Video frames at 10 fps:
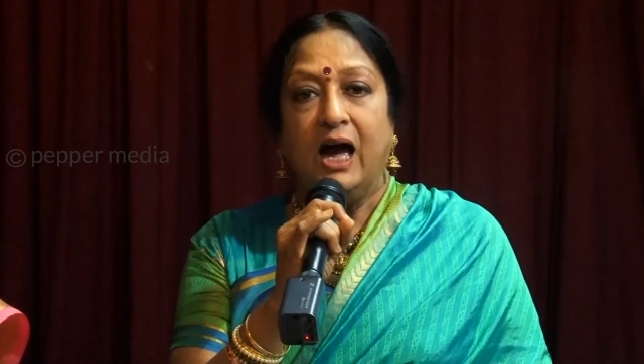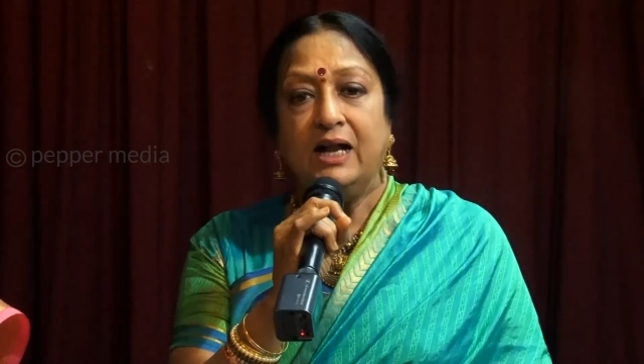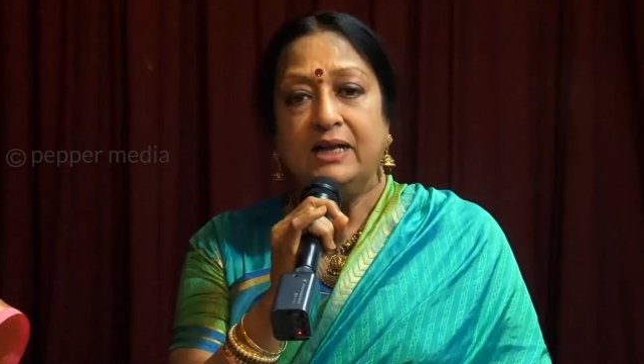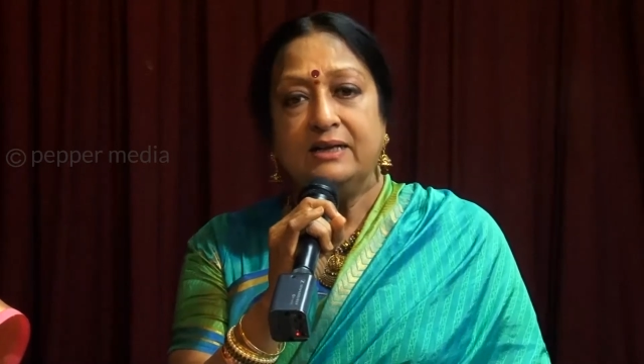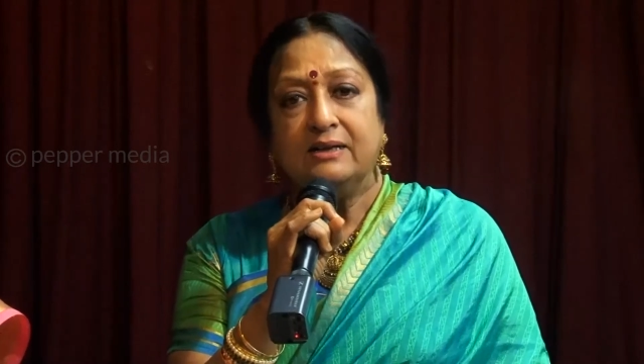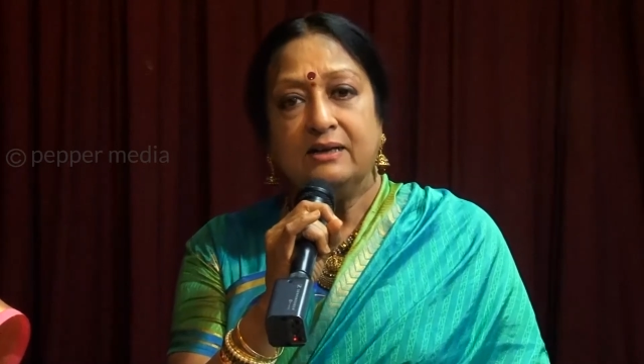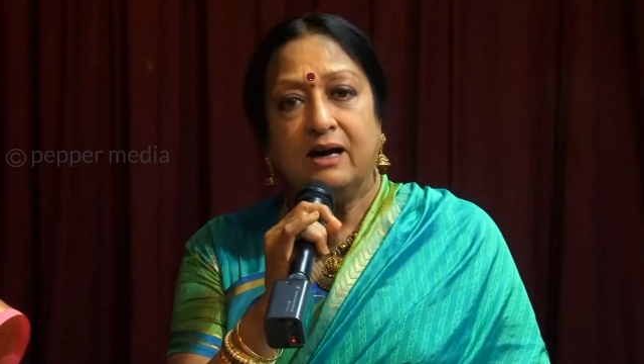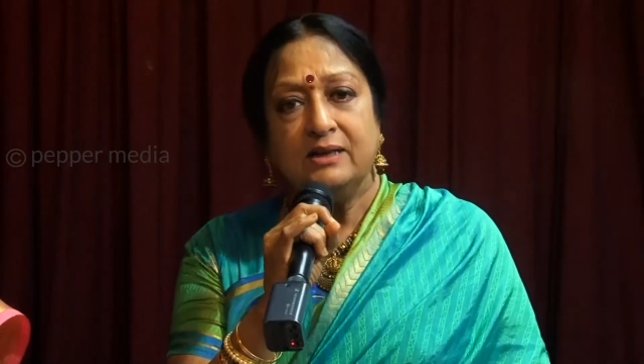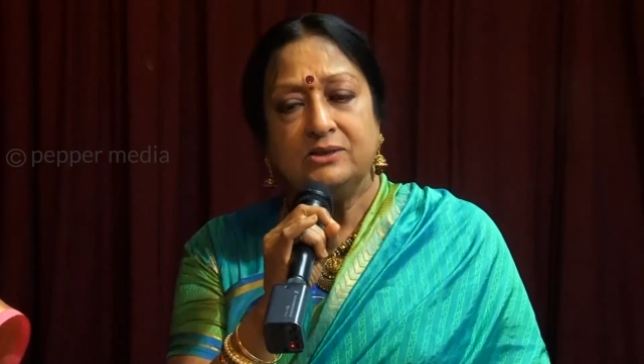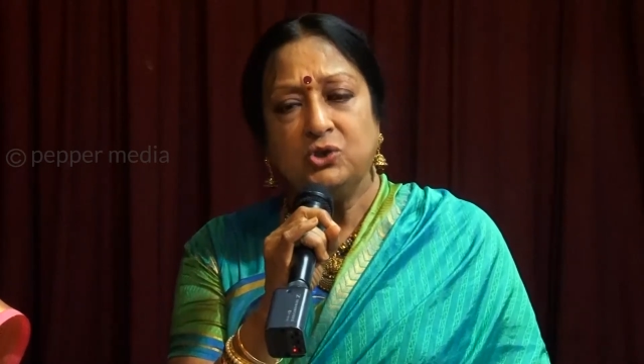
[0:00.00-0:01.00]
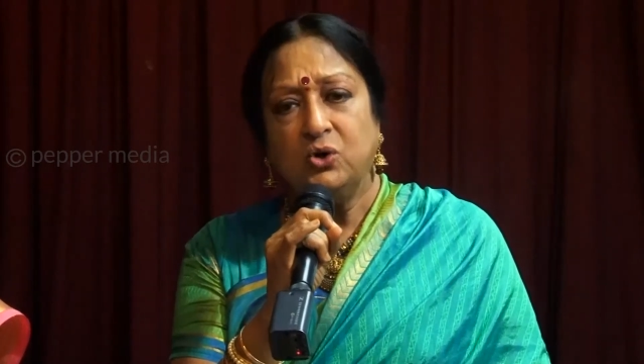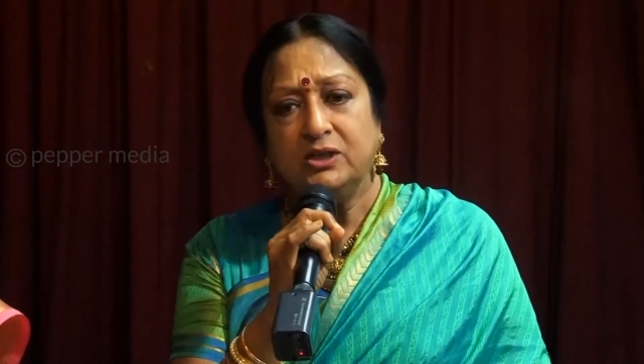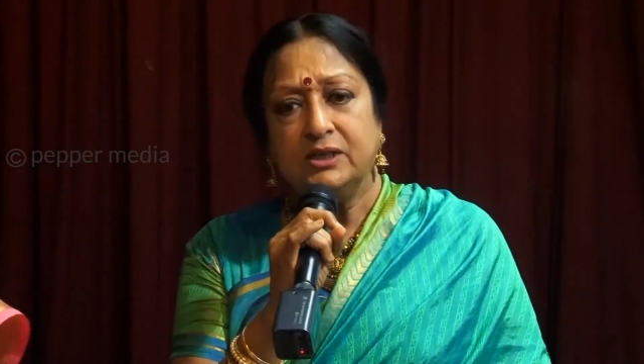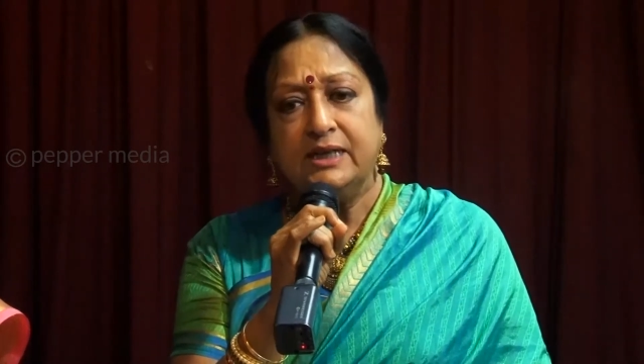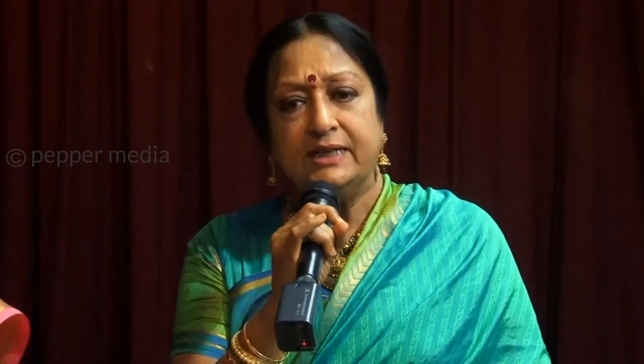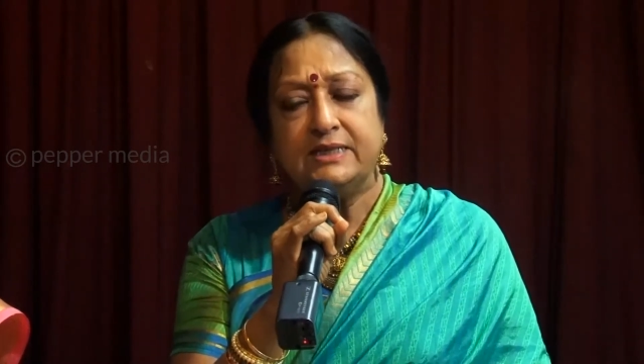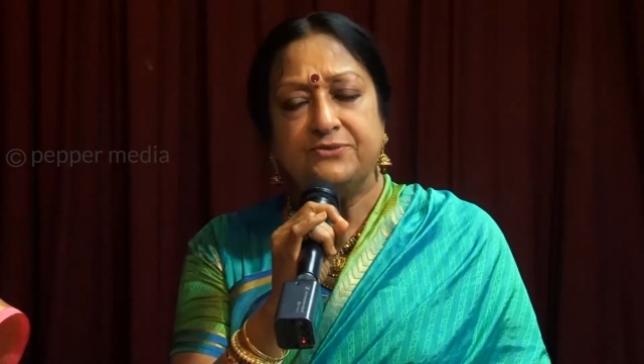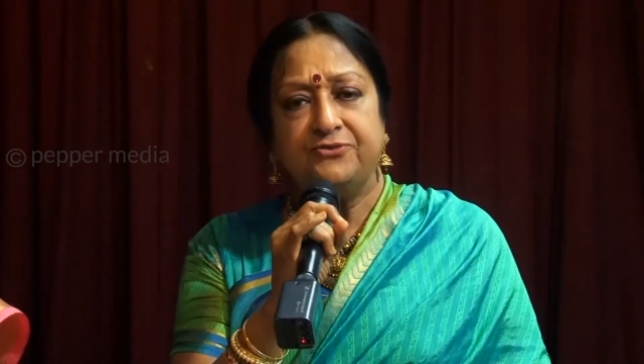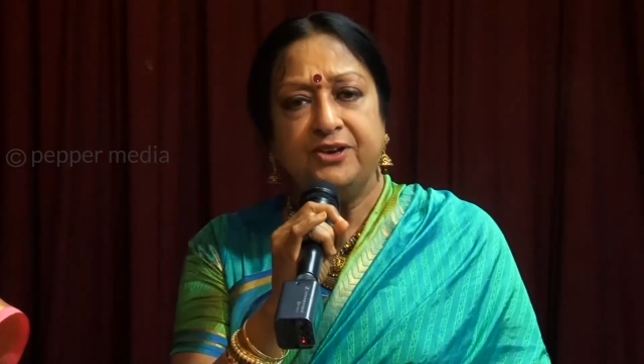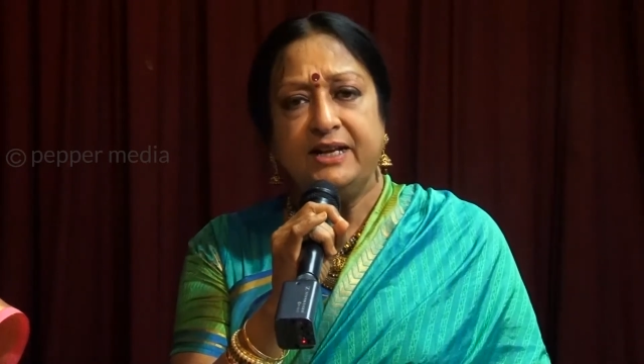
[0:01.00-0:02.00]
And I thought it is
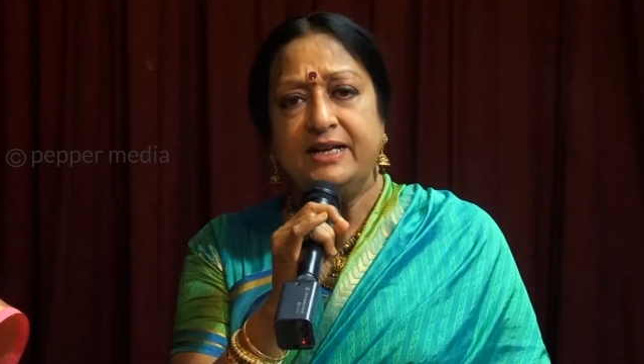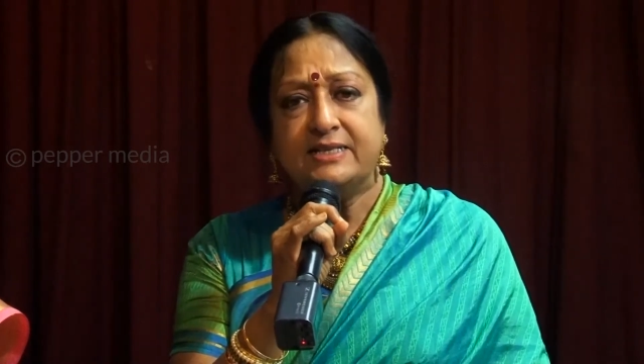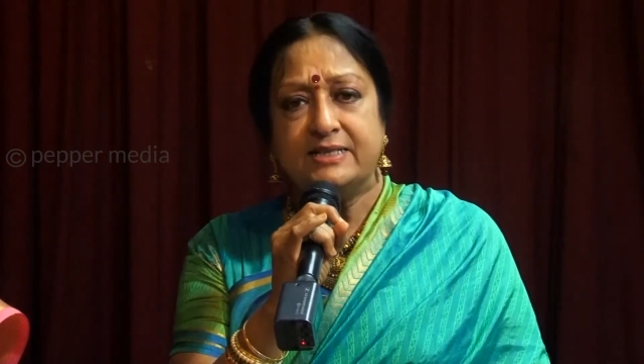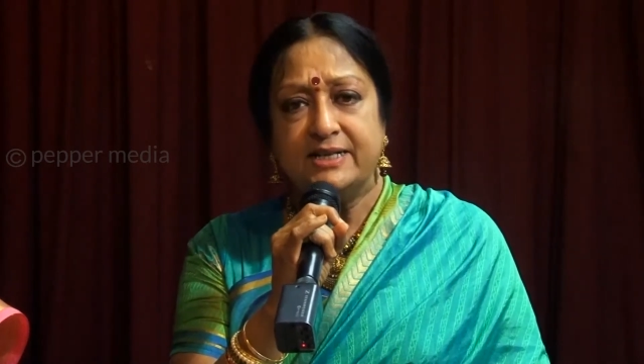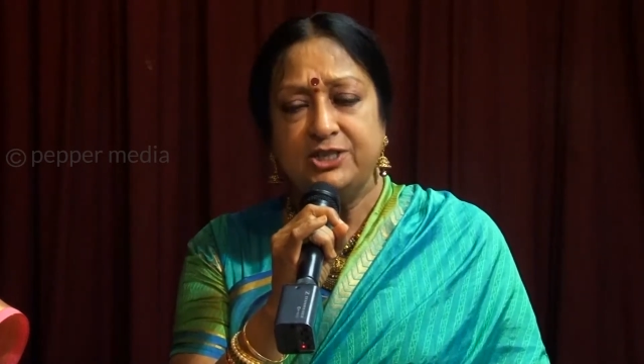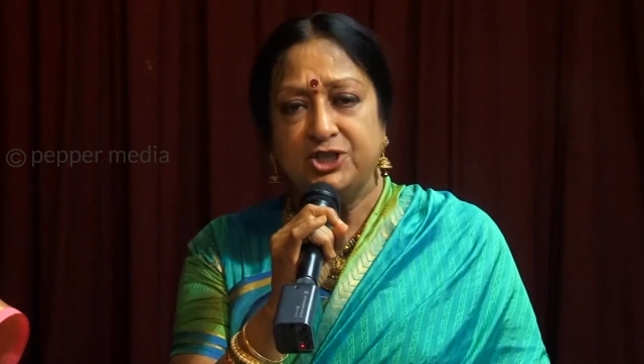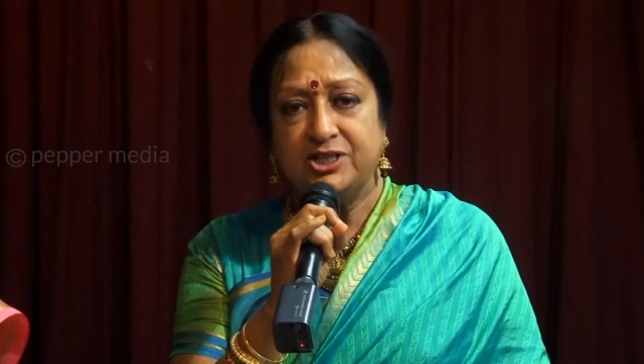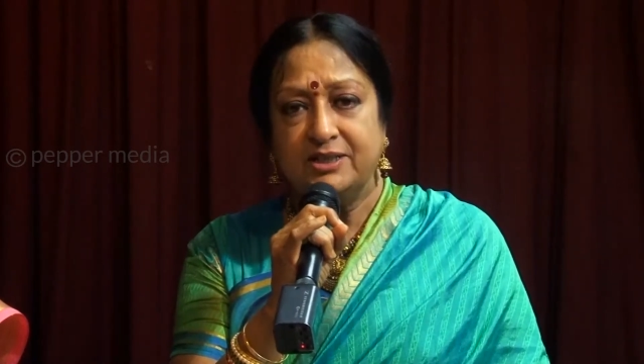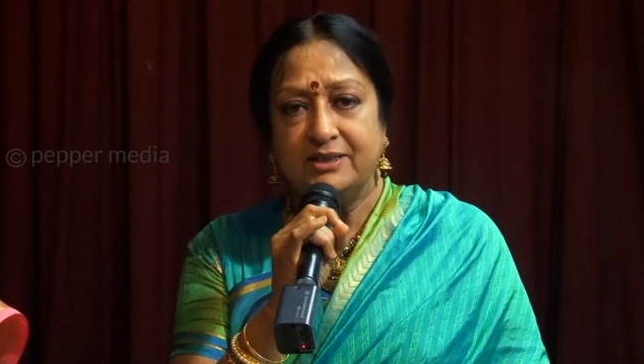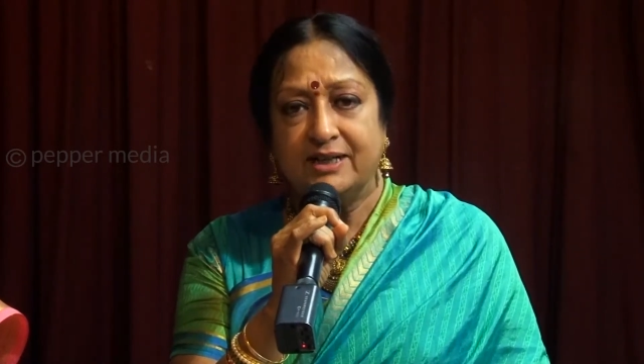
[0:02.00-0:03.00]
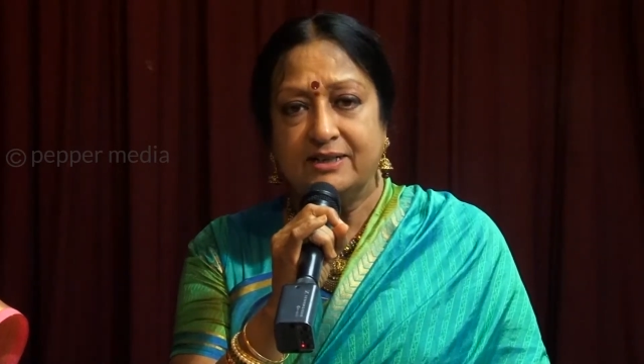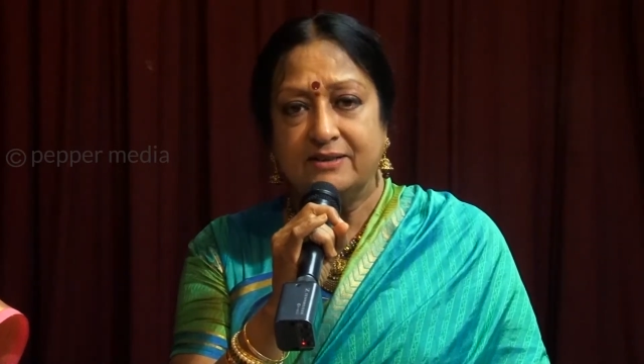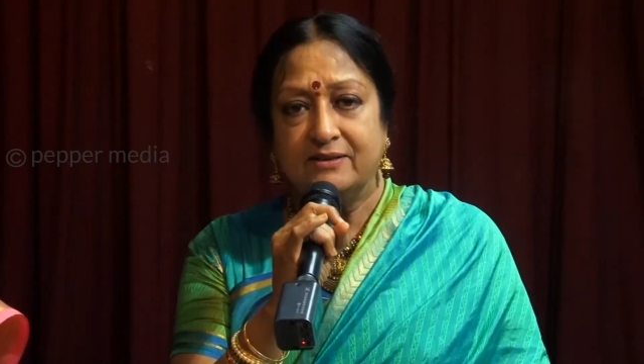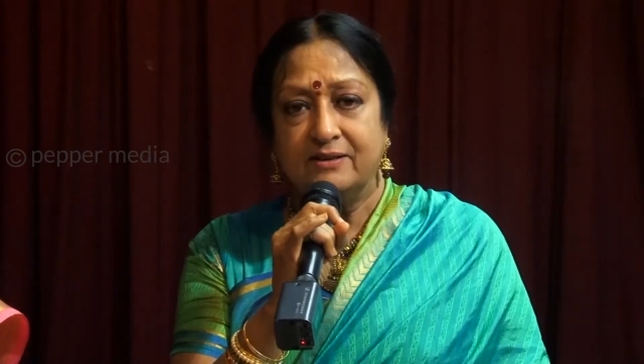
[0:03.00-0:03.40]
very essential that